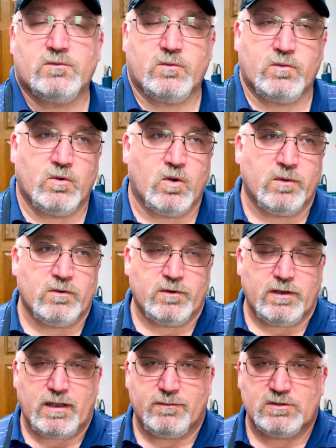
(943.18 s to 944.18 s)
normally
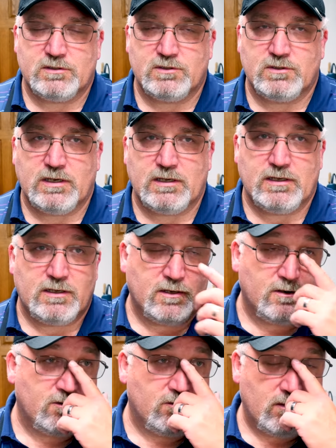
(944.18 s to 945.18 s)
what happens is you get in
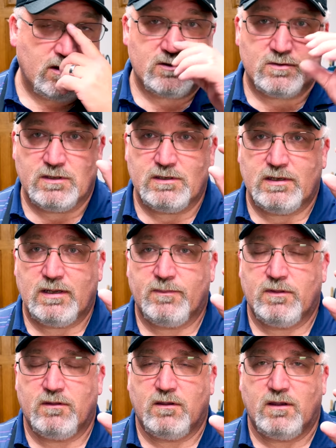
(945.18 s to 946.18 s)
here, you measure the
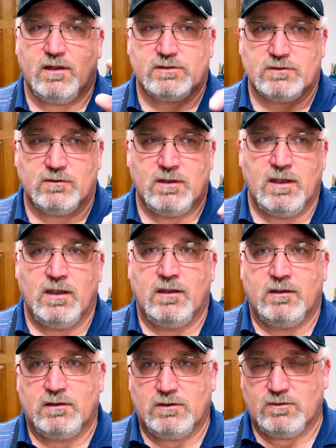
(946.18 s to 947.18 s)
depth of the hosel,
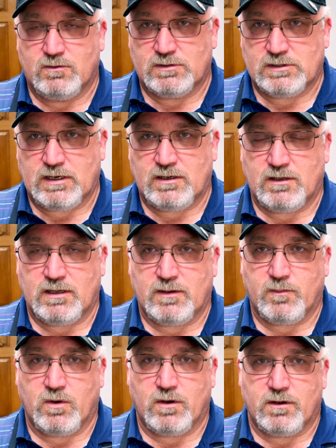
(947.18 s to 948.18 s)
you sand to
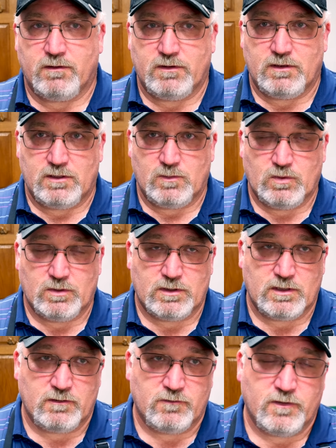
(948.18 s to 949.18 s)
that part of it, and you
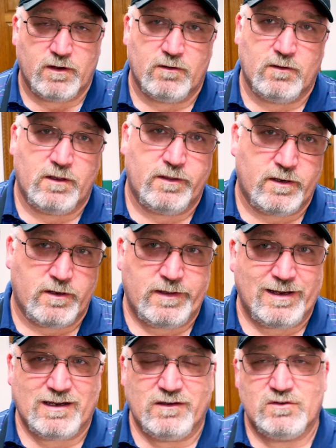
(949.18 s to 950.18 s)
put the ferrule on there, and
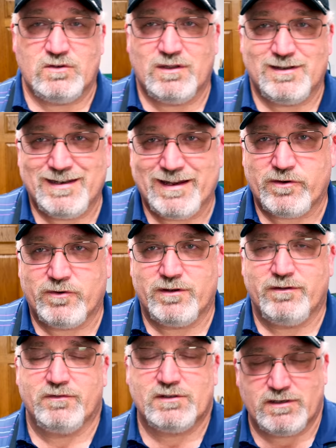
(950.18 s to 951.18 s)
that gives you the
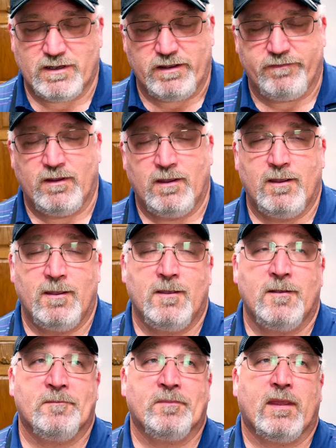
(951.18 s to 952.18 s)
decorative stuff
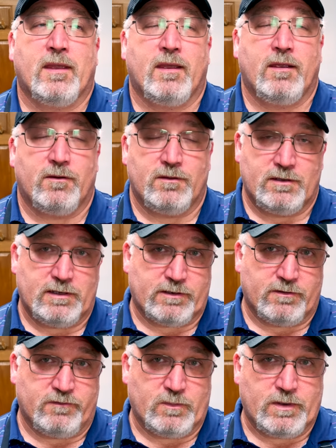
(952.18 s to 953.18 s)
or the
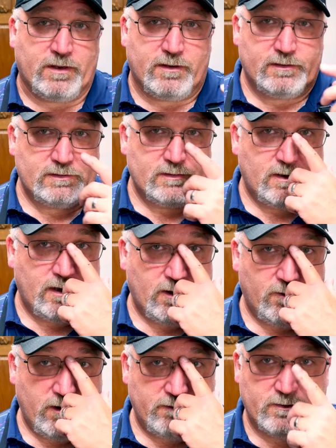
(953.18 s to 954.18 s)
decorative appearance.
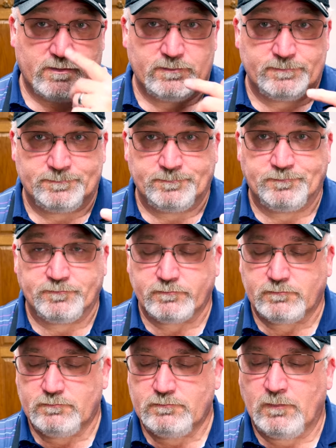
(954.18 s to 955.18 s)
However,
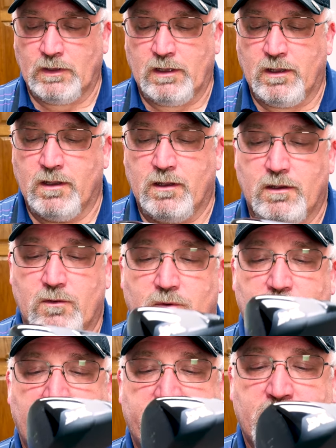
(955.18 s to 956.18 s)

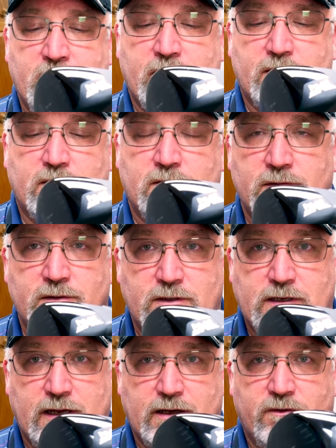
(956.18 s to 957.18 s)
when you have a metal,
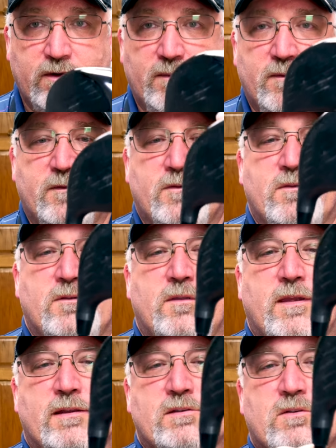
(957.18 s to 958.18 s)
you can't go any further
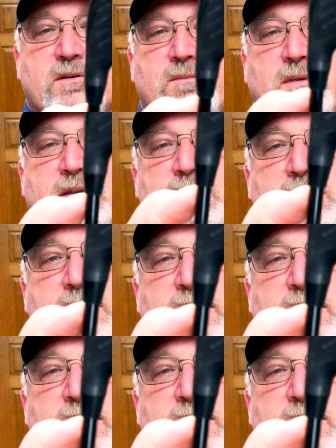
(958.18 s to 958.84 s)
than that. So